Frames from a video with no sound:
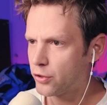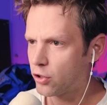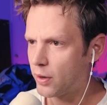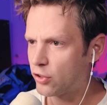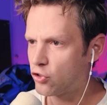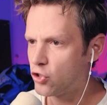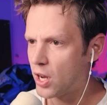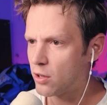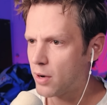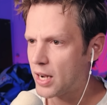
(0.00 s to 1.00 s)
So it's
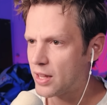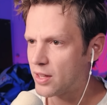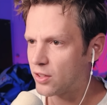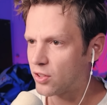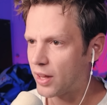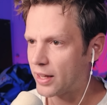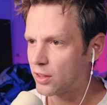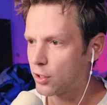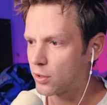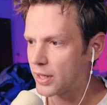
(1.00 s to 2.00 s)
generating this like
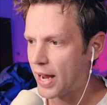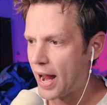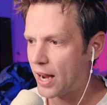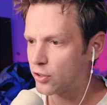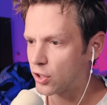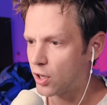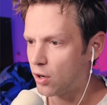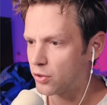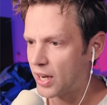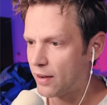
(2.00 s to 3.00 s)
literally as it
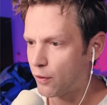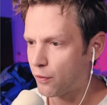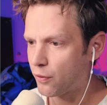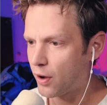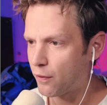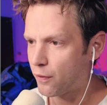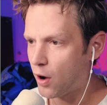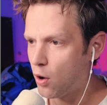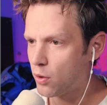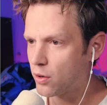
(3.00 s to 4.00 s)
goes. I have a, a
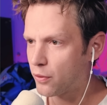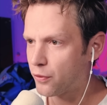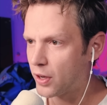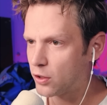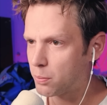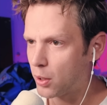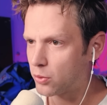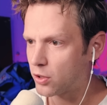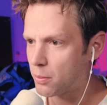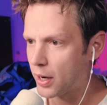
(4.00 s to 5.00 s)
oak fence
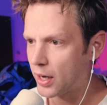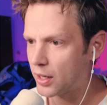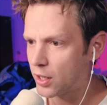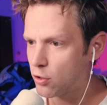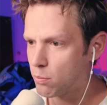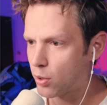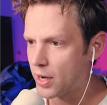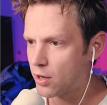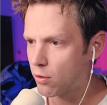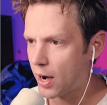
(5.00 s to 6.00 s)
post in my hand. Can you
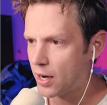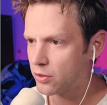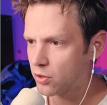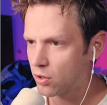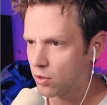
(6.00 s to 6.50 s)
break grass?